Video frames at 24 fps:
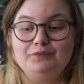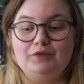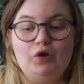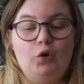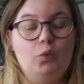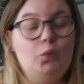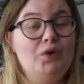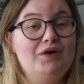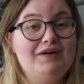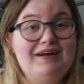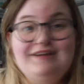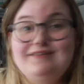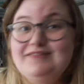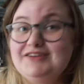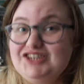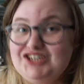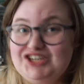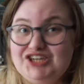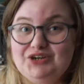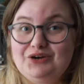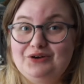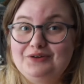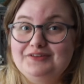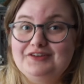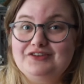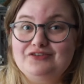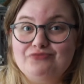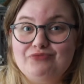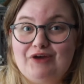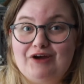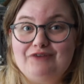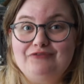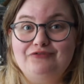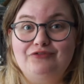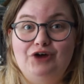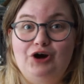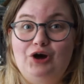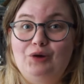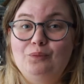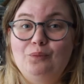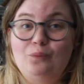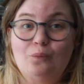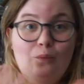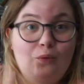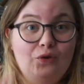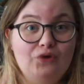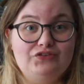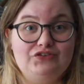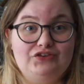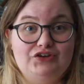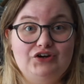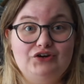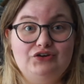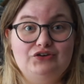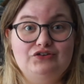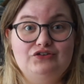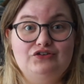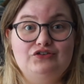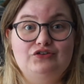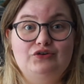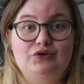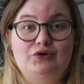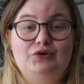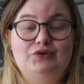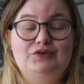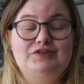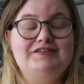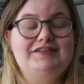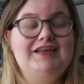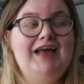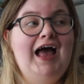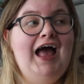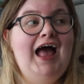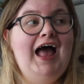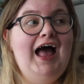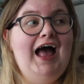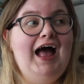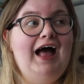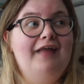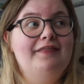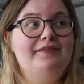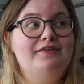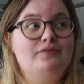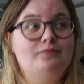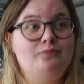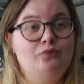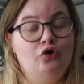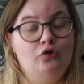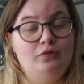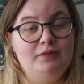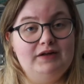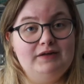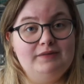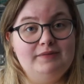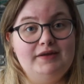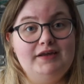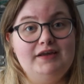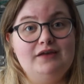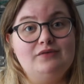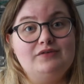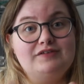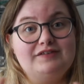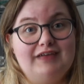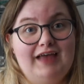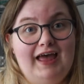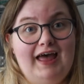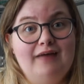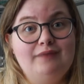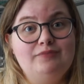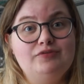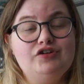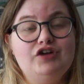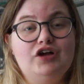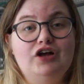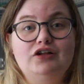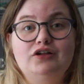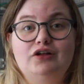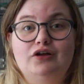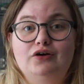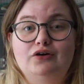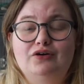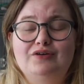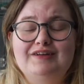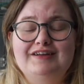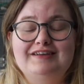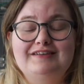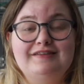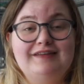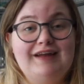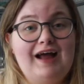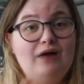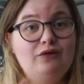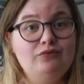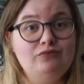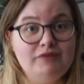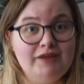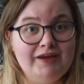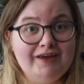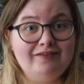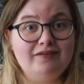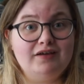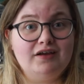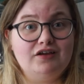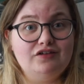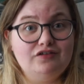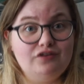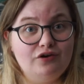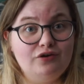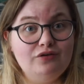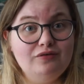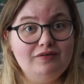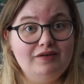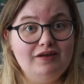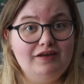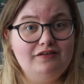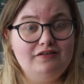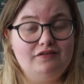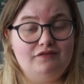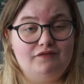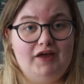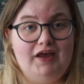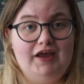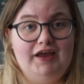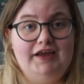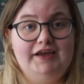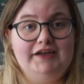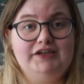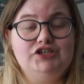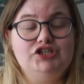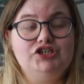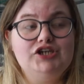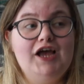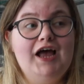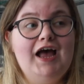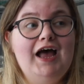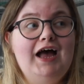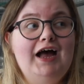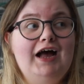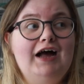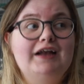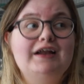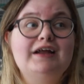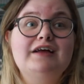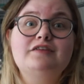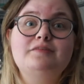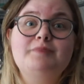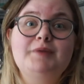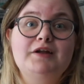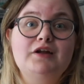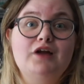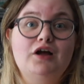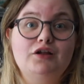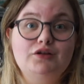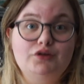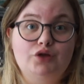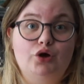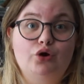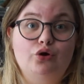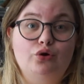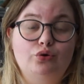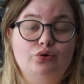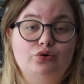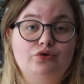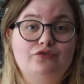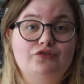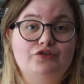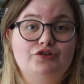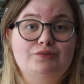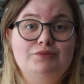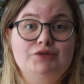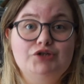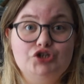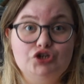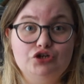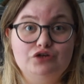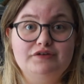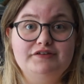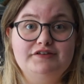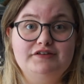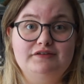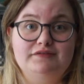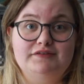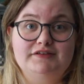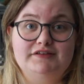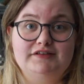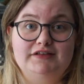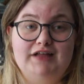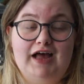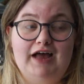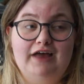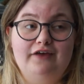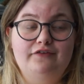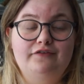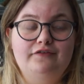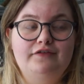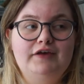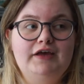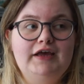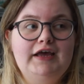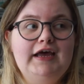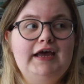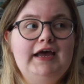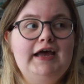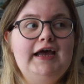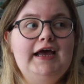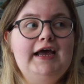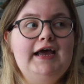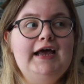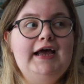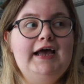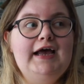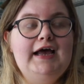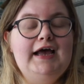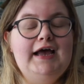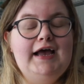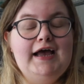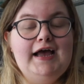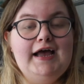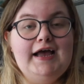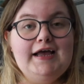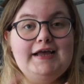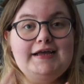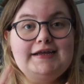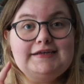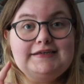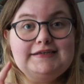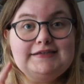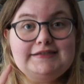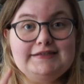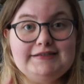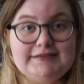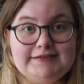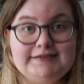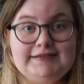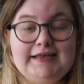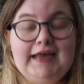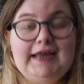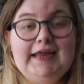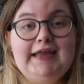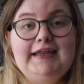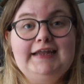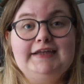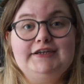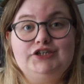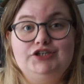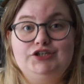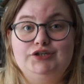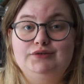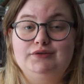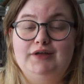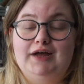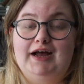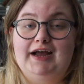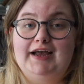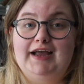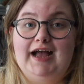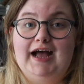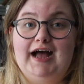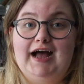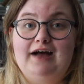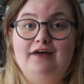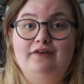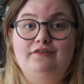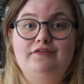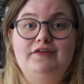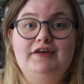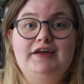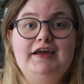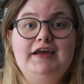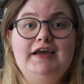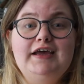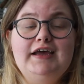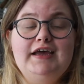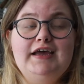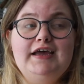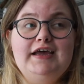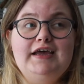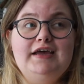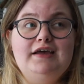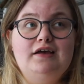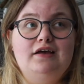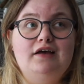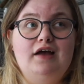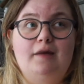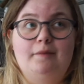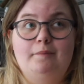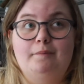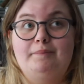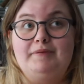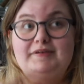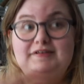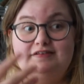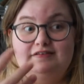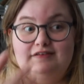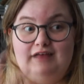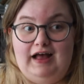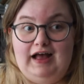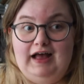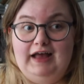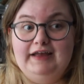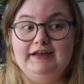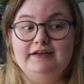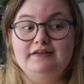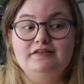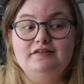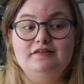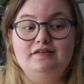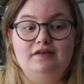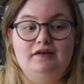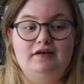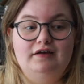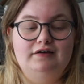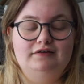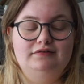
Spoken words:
wherever she got this rat from wasn't a good source, and this poor baby was kept alone, is now nearing 2 years of age and has been alone for the majority of its life. The second issue that I have, besides